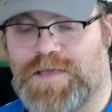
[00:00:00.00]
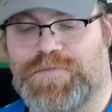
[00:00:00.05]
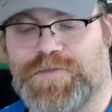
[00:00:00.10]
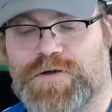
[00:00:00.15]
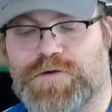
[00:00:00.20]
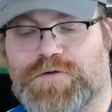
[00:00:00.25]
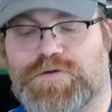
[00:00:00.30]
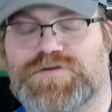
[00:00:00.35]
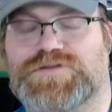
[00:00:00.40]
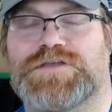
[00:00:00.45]

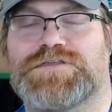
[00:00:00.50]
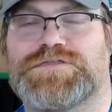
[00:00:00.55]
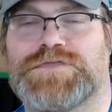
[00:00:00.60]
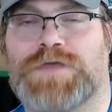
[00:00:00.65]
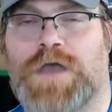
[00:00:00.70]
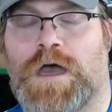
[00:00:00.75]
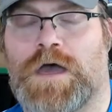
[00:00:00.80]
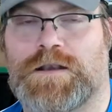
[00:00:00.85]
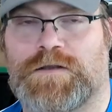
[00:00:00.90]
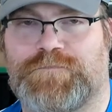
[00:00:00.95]
There is a
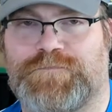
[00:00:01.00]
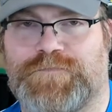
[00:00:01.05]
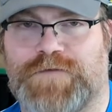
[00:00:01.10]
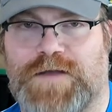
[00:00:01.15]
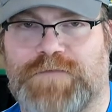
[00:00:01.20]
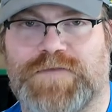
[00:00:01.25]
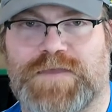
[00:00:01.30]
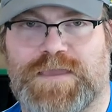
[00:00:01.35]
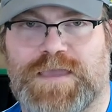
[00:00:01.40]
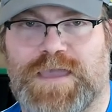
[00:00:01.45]
ton of
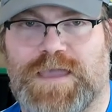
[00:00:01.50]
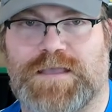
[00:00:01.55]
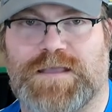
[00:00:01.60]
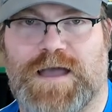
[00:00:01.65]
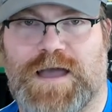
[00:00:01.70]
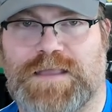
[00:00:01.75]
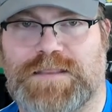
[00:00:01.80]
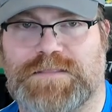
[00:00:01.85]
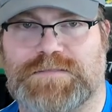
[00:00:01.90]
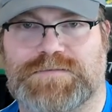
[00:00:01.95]
510K
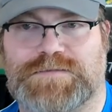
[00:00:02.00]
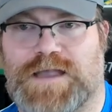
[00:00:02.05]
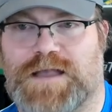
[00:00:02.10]
guidance